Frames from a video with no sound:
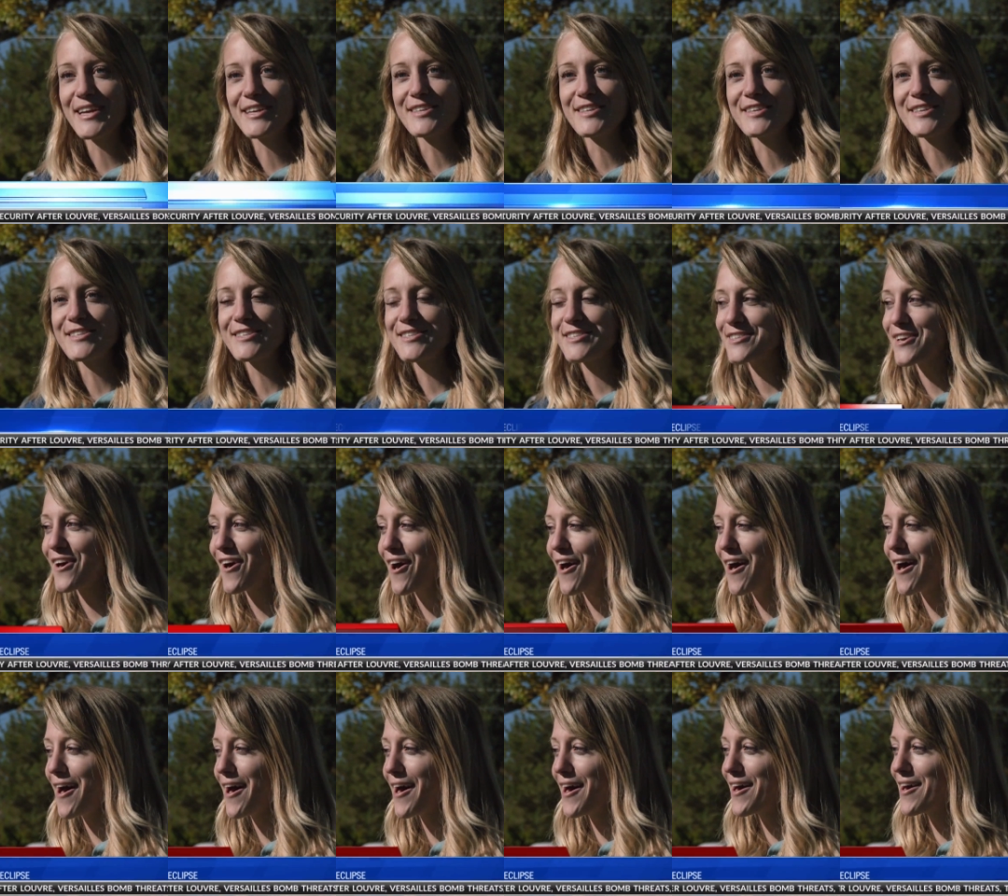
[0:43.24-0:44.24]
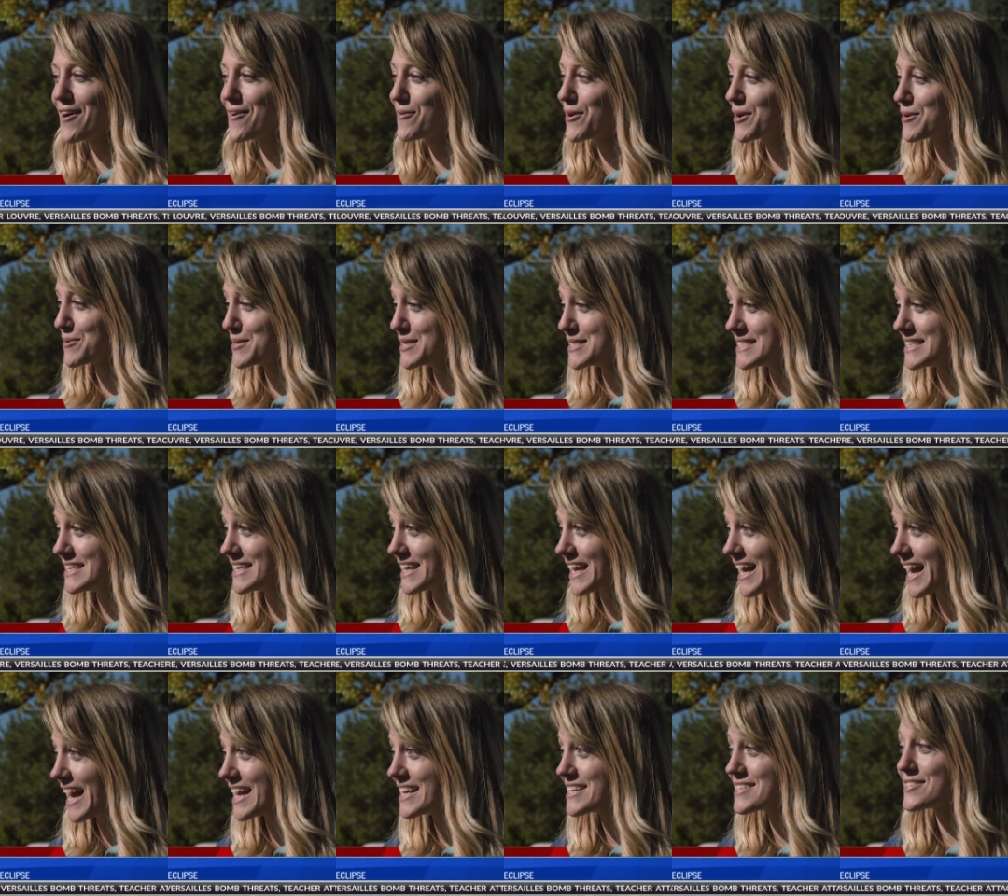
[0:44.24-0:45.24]
just saw, what we see,
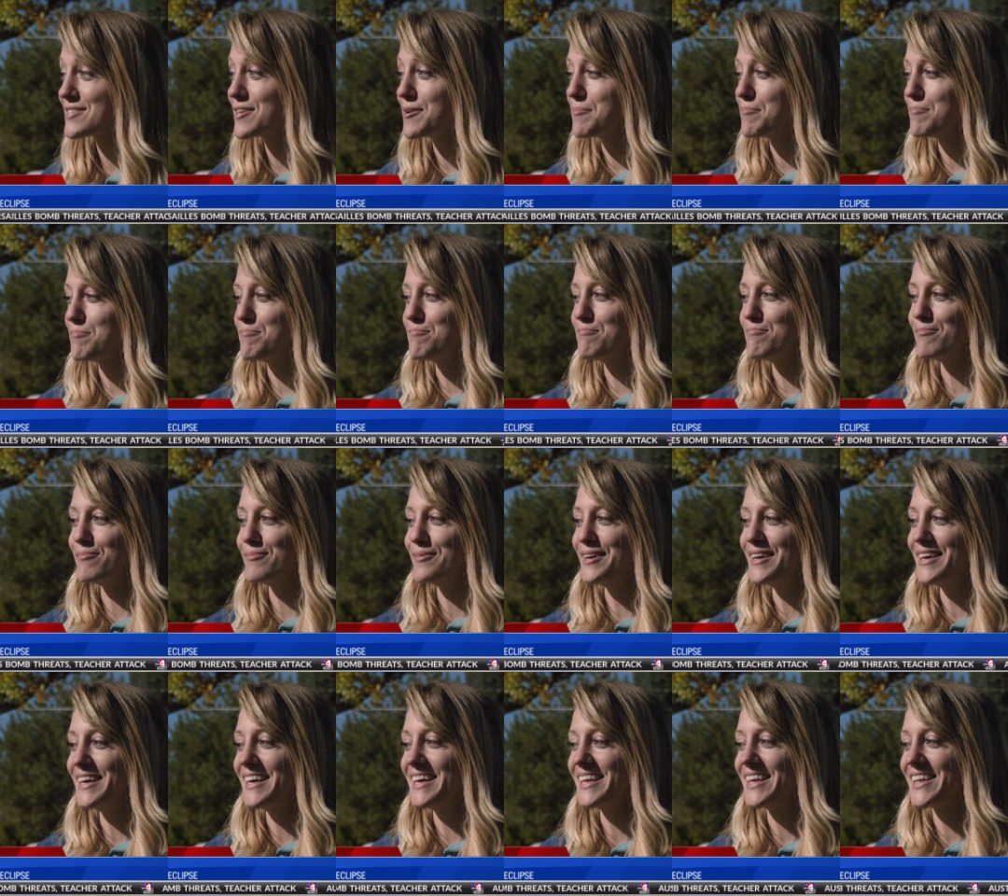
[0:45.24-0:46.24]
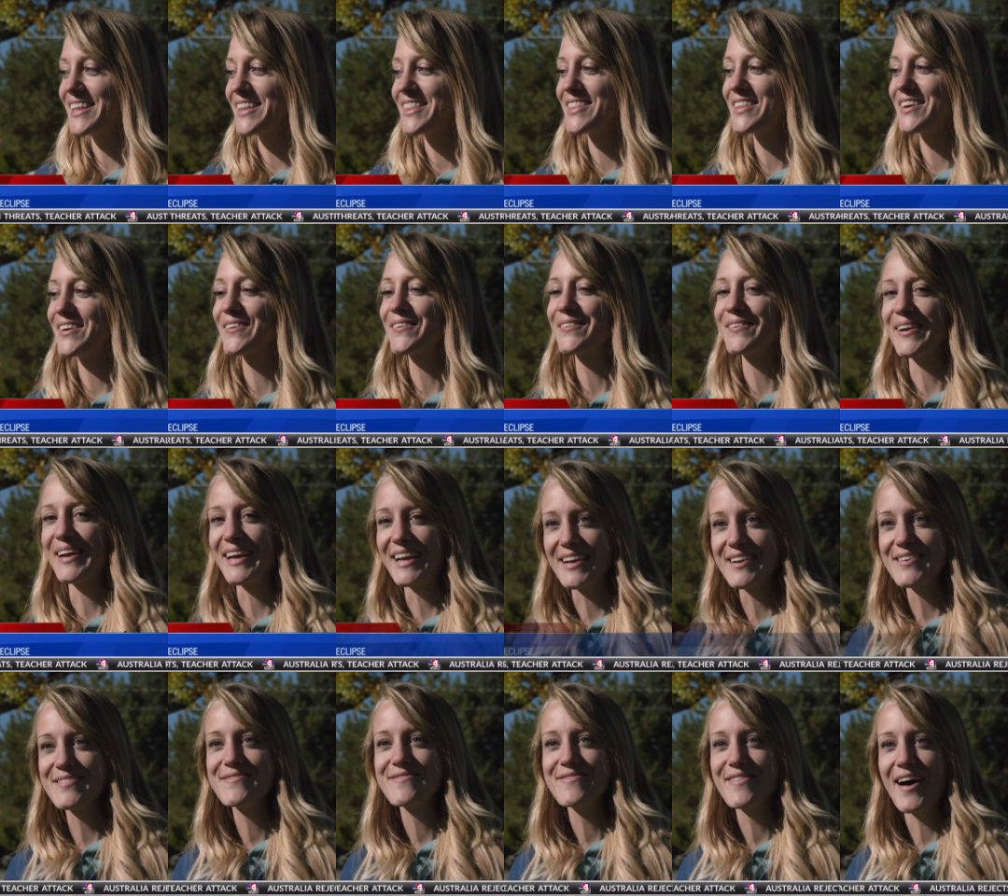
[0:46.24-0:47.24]
guys? The ring of fire. The
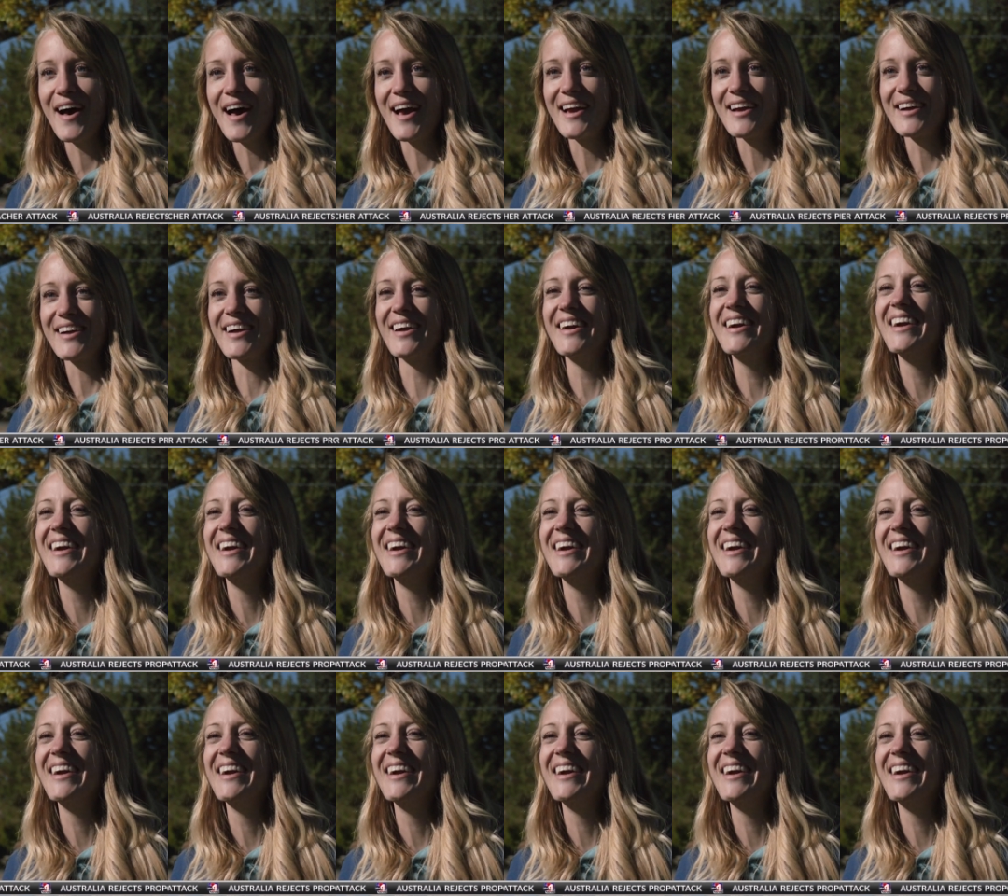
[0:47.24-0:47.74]
ring of fire.